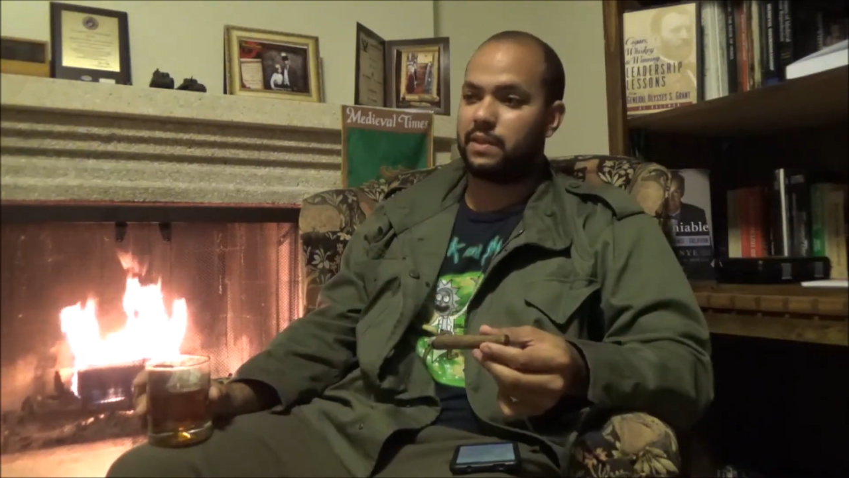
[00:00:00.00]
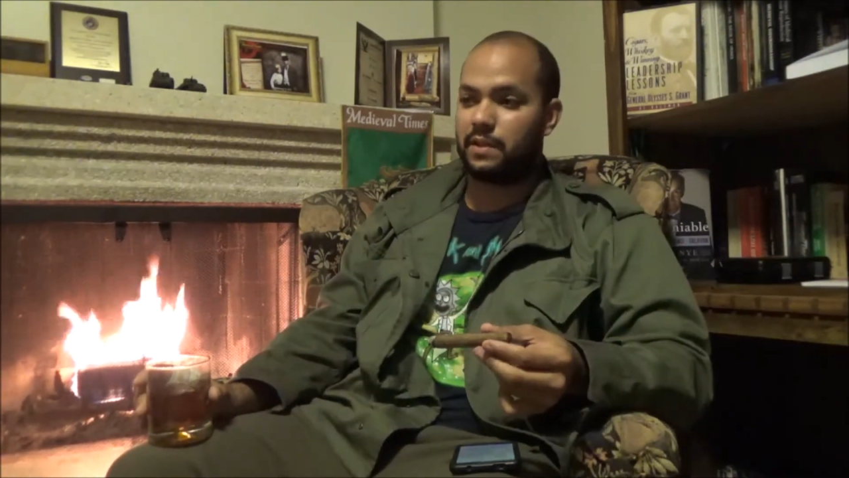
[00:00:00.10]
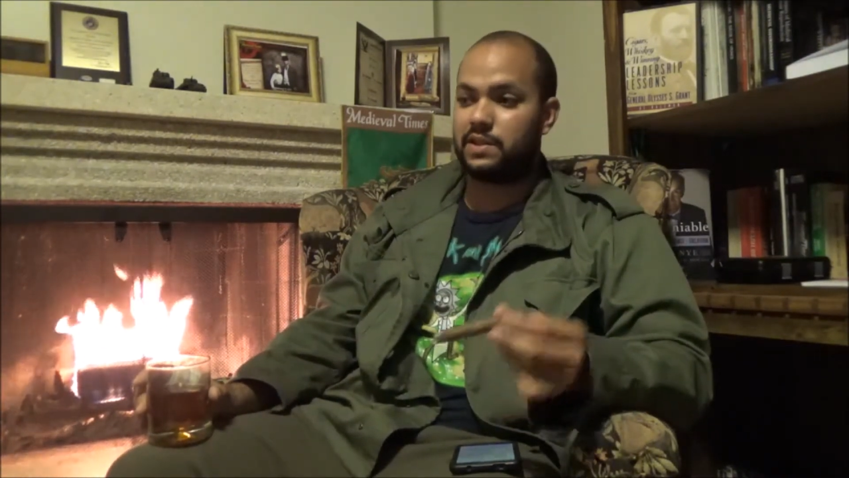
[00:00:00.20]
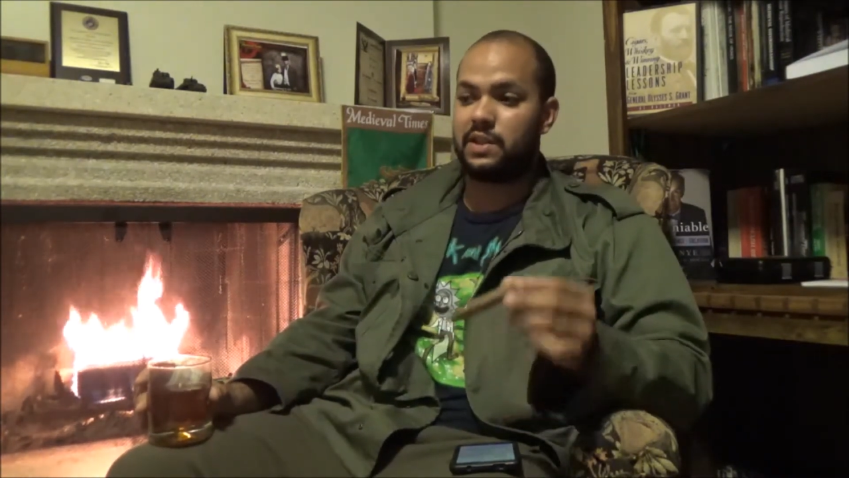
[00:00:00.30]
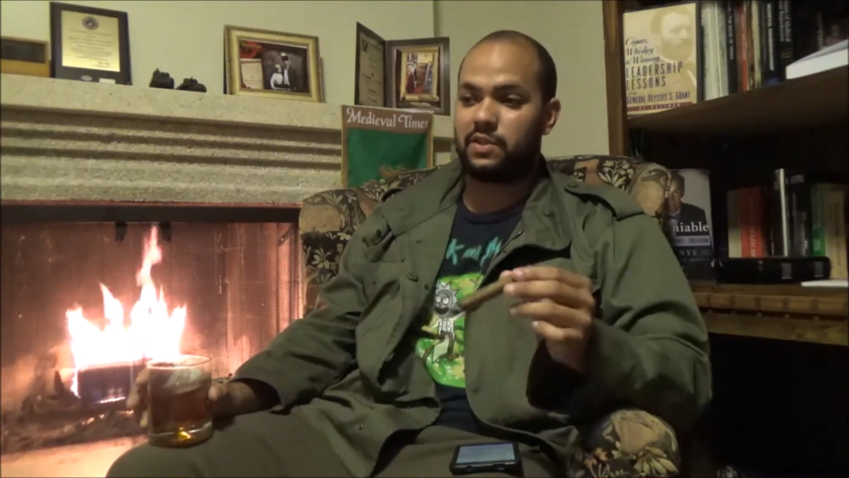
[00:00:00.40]

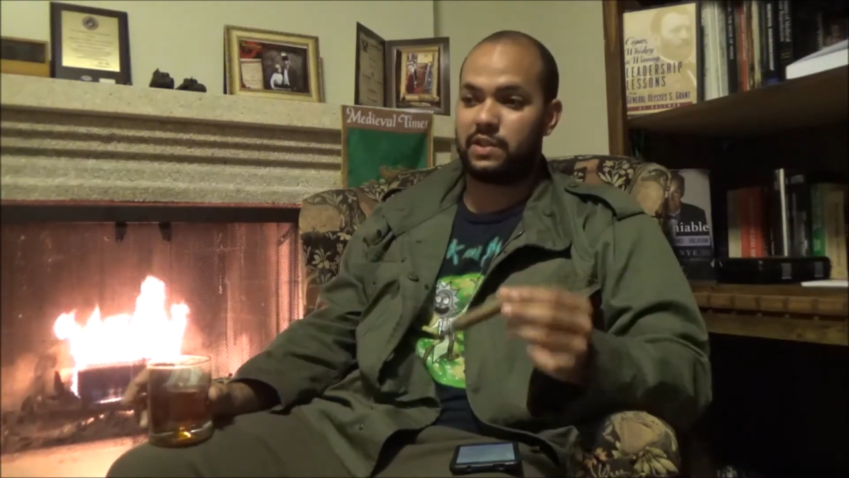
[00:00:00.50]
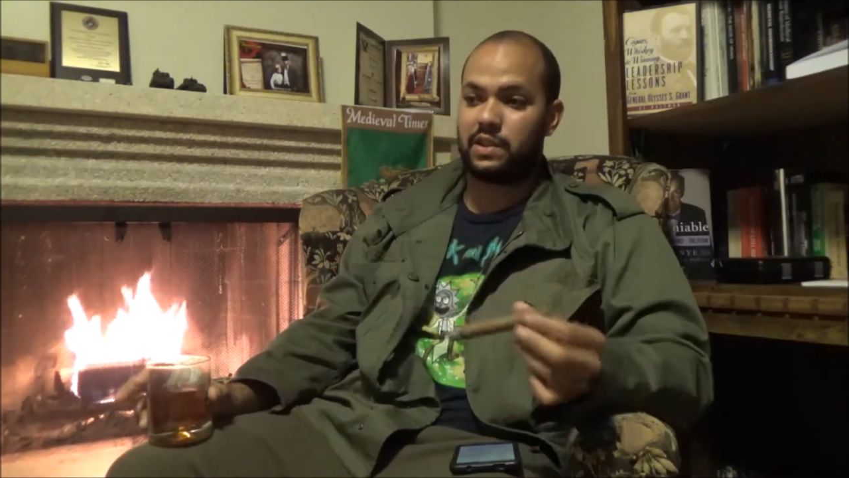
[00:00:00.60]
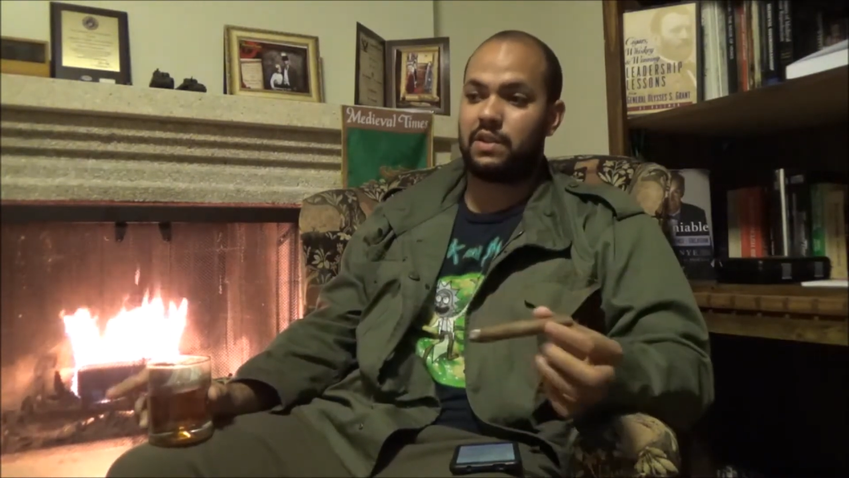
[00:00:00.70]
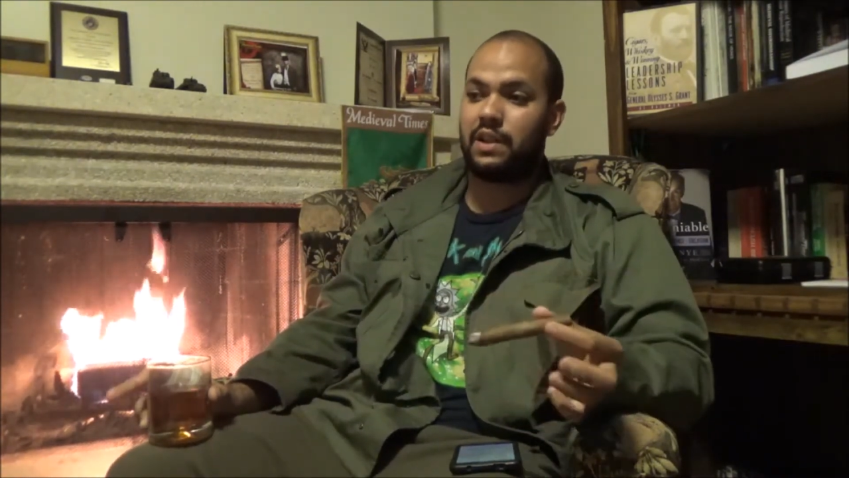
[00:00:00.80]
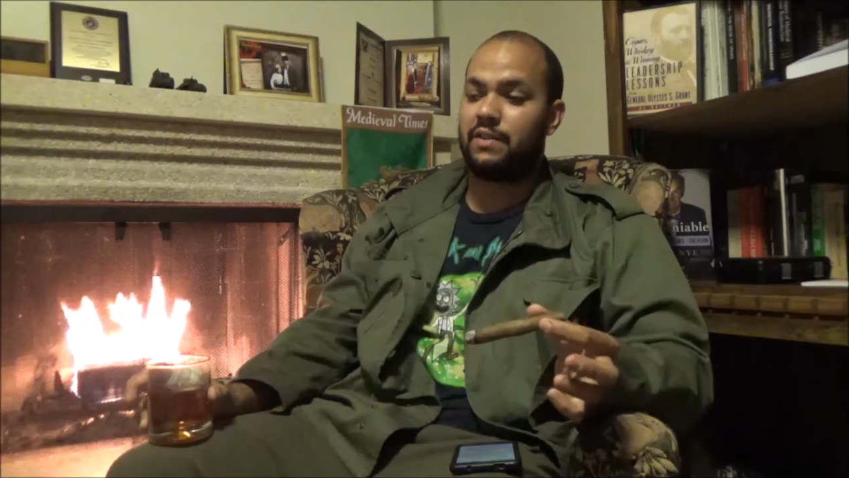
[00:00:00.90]
essentially
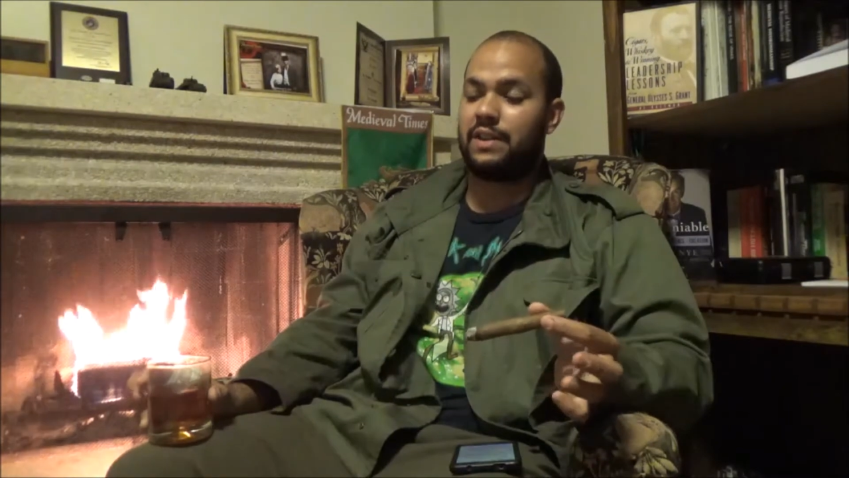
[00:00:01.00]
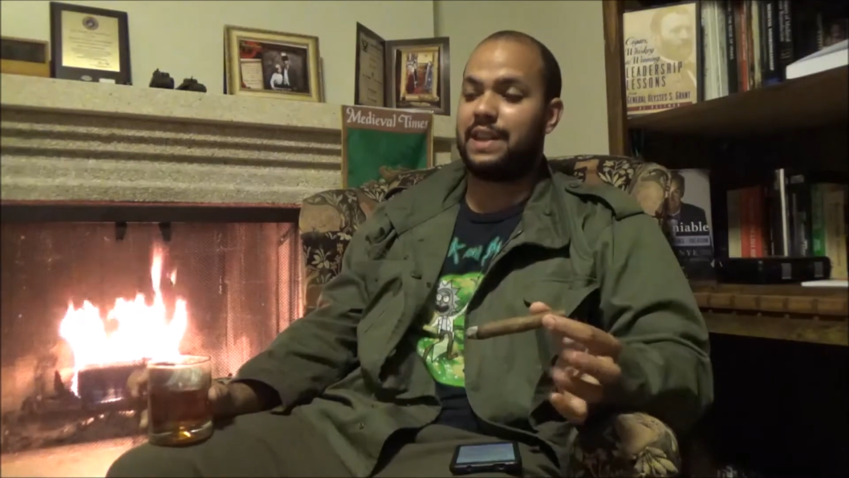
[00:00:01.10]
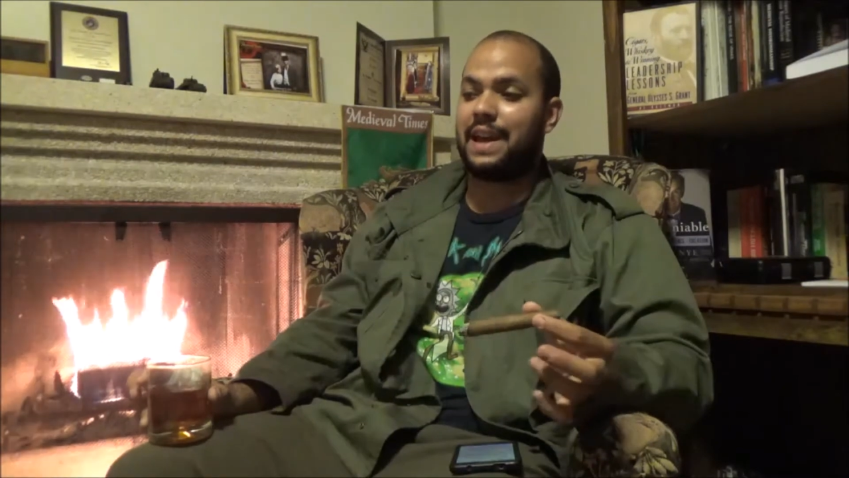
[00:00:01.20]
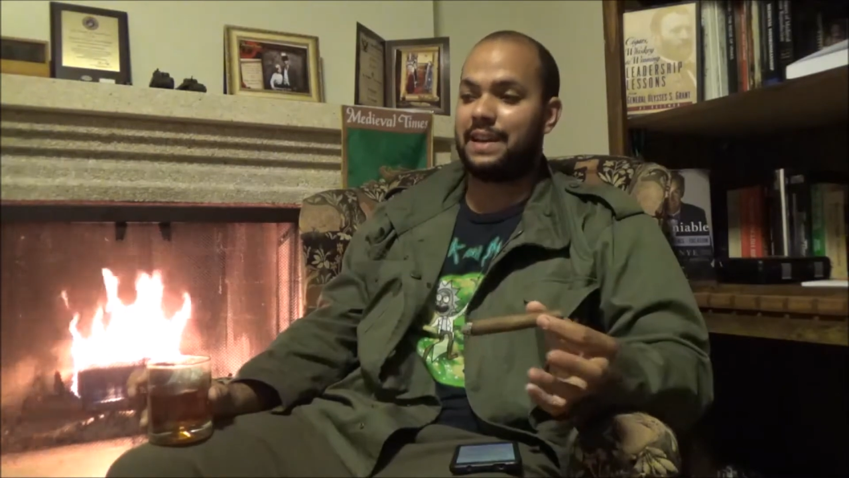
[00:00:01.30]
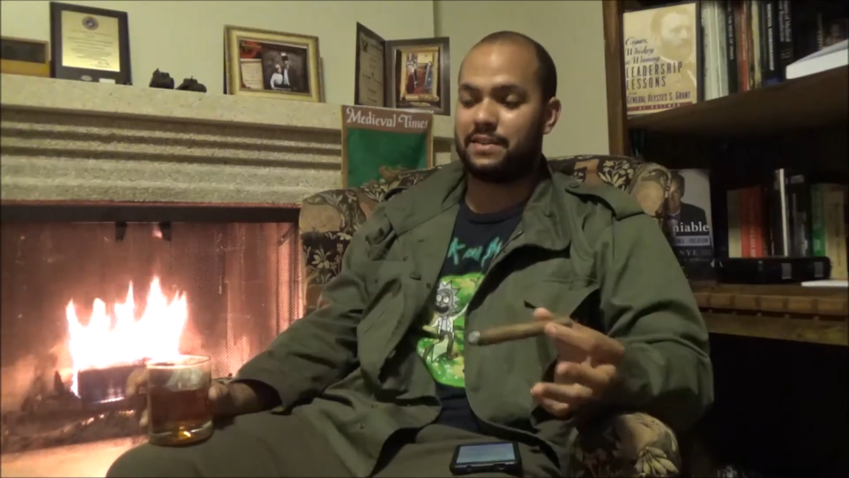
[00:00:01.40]
declaring
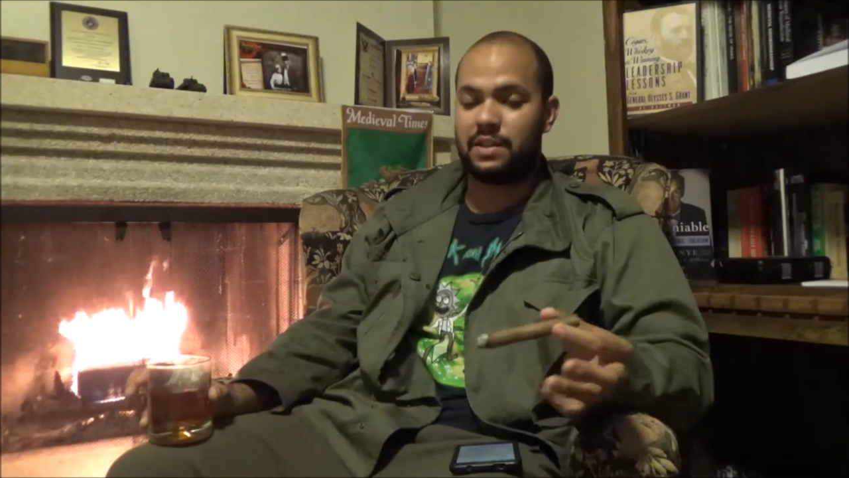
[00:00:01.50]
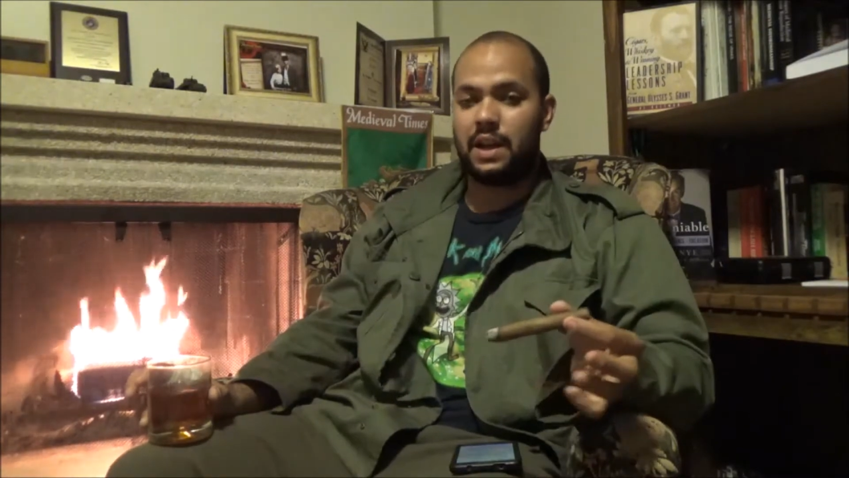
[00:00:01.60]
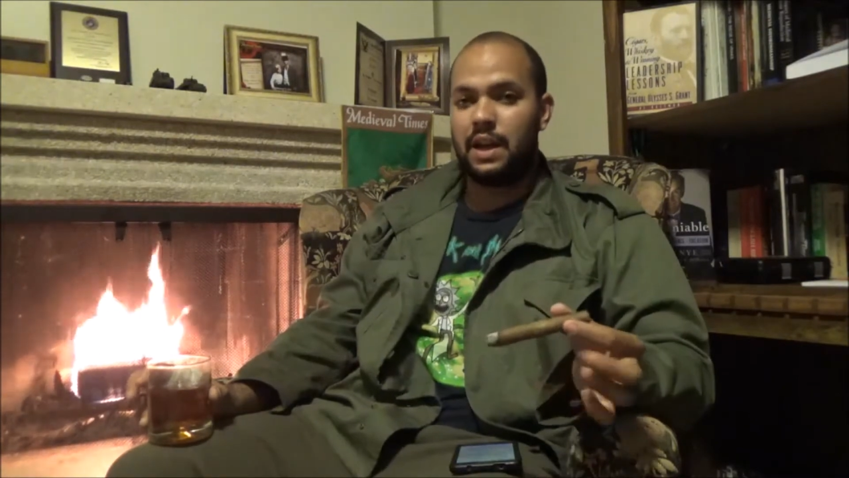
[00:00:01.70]
that is